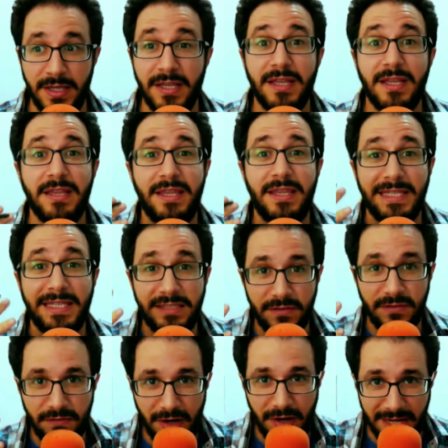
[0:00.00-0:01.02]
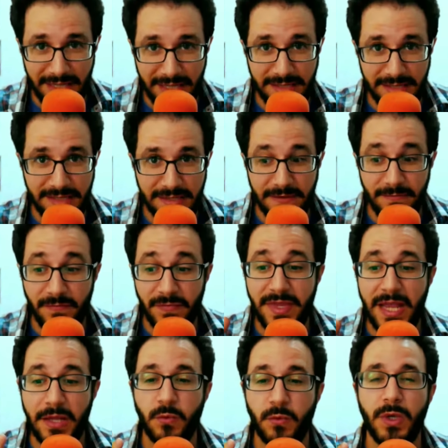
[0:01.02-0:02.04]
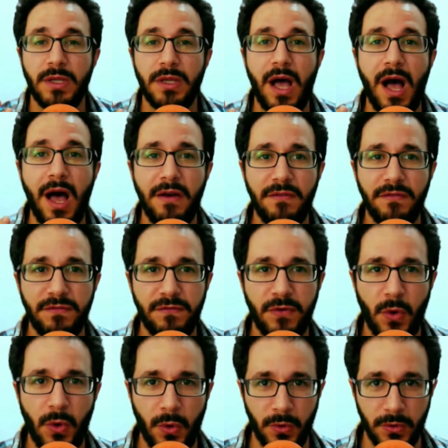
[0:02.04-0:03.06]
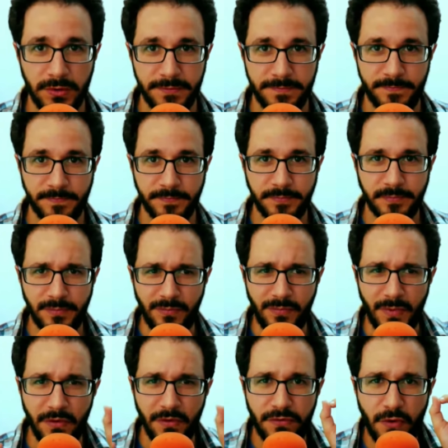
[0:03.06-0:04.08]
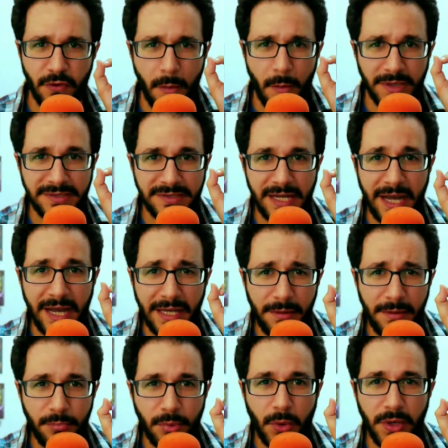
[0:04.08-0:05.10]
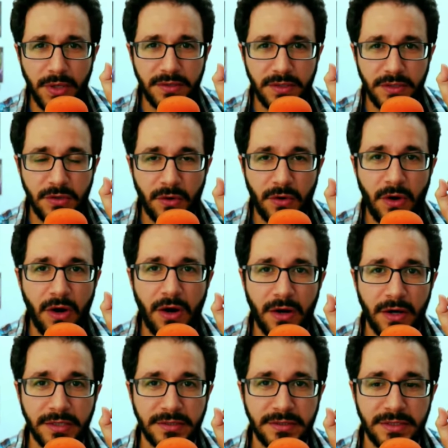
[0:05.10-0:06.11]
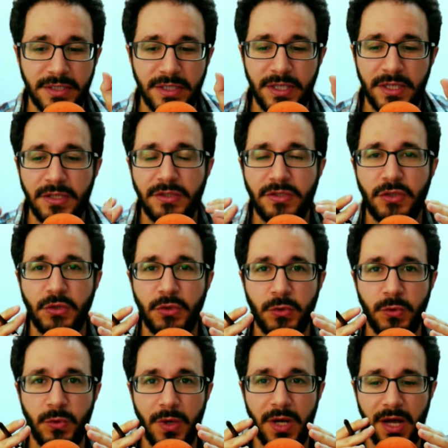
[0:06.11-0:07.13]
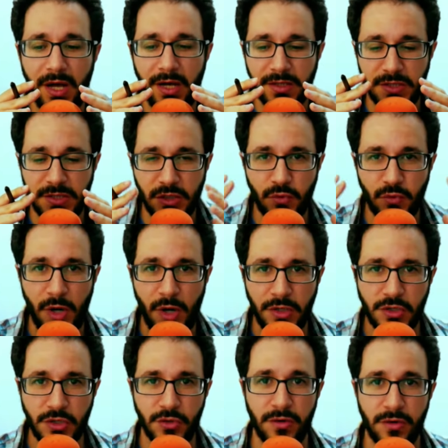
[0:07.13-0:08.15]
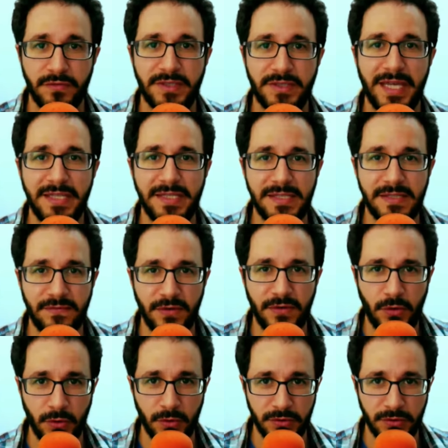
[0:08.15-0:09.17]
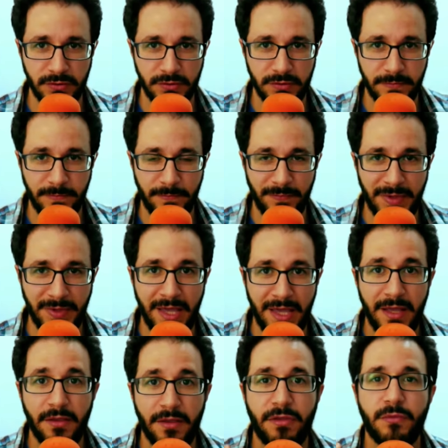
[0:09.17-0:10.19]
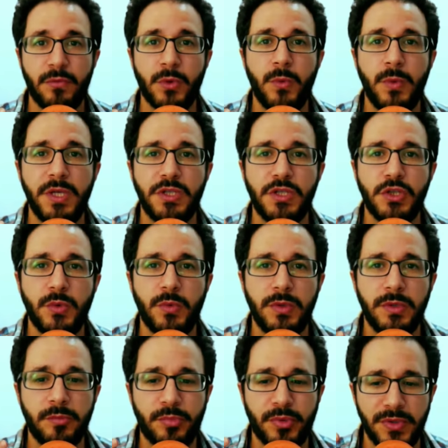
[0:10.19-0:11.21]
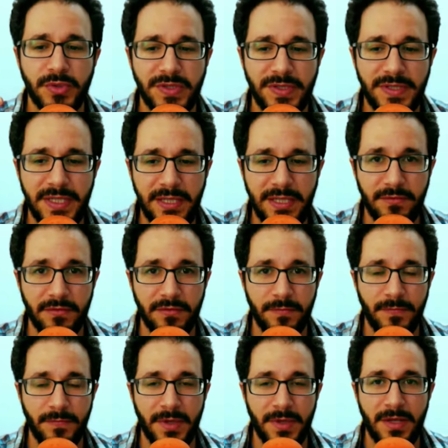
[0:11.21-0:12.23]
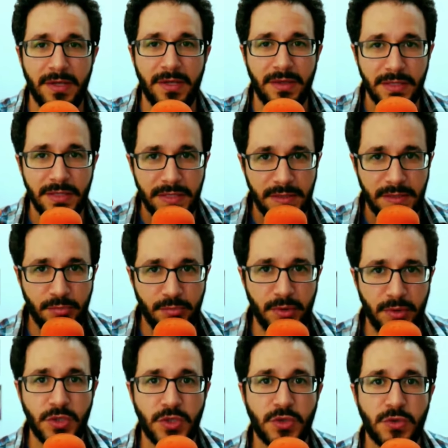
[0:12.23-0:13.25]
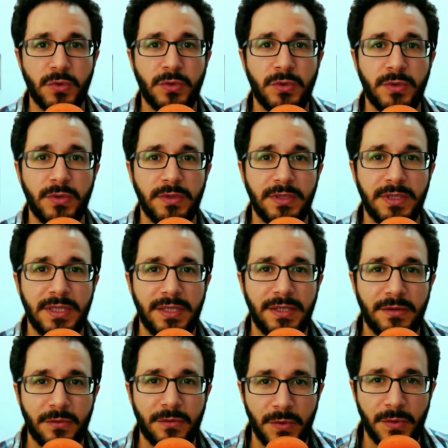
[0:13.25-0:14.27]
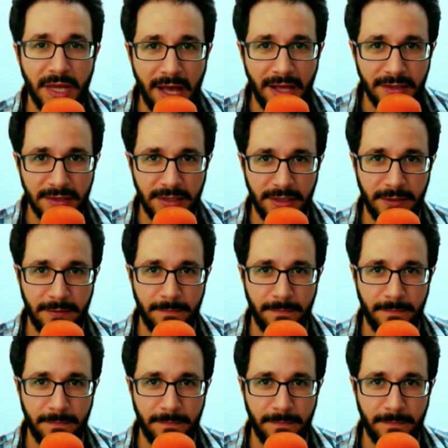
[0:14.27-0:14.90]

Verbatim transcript: the device that will unfold from a tiny point in your heart to a structure of ten sfirot through which you will perceive the spiritual reality.